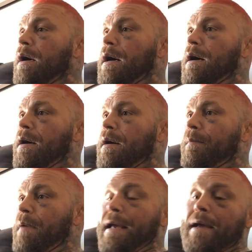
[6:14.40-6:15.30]

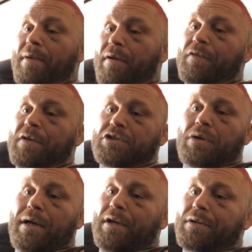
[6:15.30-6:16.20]
I am an
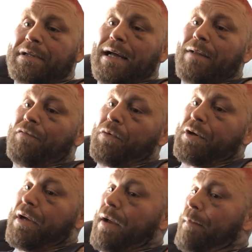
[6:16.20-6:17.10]
official out here in
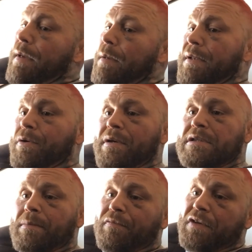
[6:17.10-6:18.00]
California. I may be doing
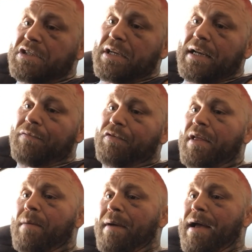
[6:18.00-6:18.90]
some officiating for
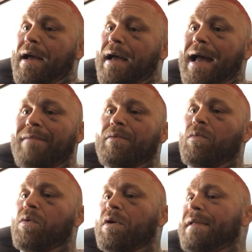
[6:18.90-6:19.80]
them. I haven't
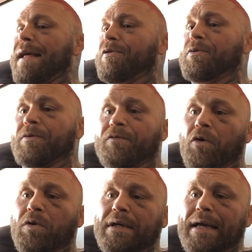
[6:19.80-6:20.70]
worked that through
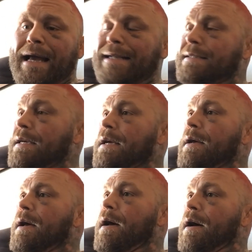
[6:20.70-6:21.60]
fully yet.
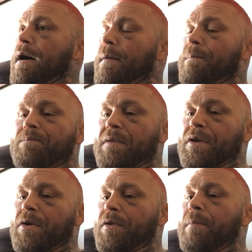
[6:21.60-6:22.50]

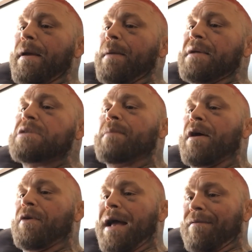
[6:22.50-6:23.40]
There may be some
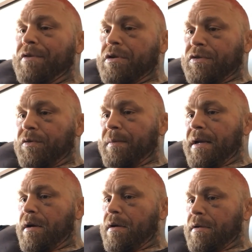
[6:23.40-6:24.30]
other avenues for me to